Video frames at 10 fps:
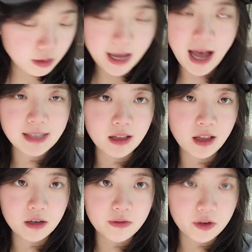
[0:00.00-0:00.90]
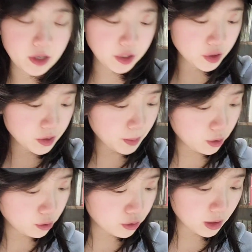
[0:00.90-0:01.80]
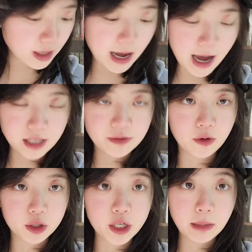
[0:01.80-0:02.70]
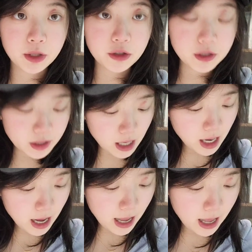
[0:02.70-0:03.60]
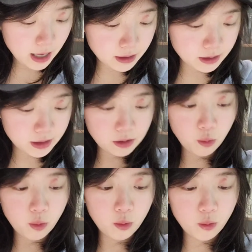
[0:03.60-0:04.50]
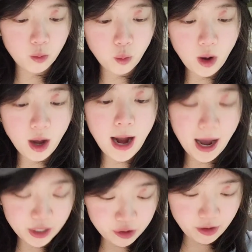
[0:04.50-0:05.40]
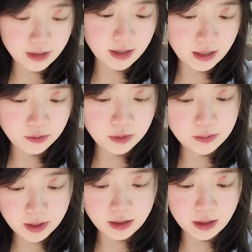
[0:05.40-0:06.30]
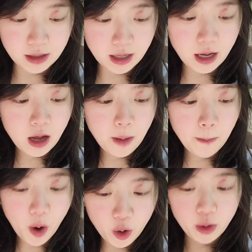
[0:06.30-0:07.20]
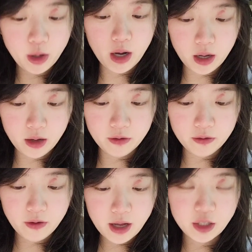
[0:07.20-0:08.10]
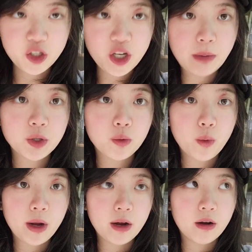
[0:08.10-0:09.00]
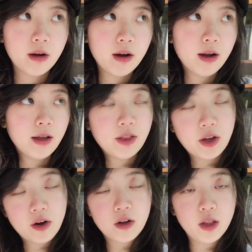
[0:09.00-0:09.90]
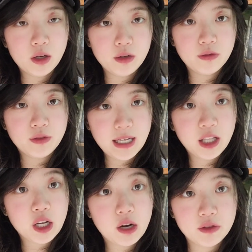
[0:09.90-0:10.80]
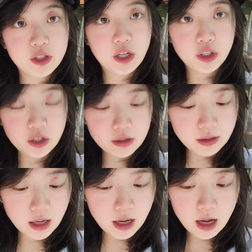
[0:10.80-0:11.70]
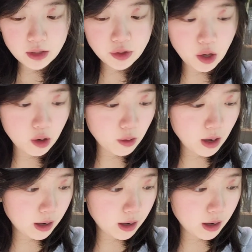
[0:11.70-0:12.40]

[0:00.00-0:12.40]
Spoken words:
has a lot of variations, but usually it has 4 chapters, and what I translated was basically part of the chapter where there are a lot of daily conversations. So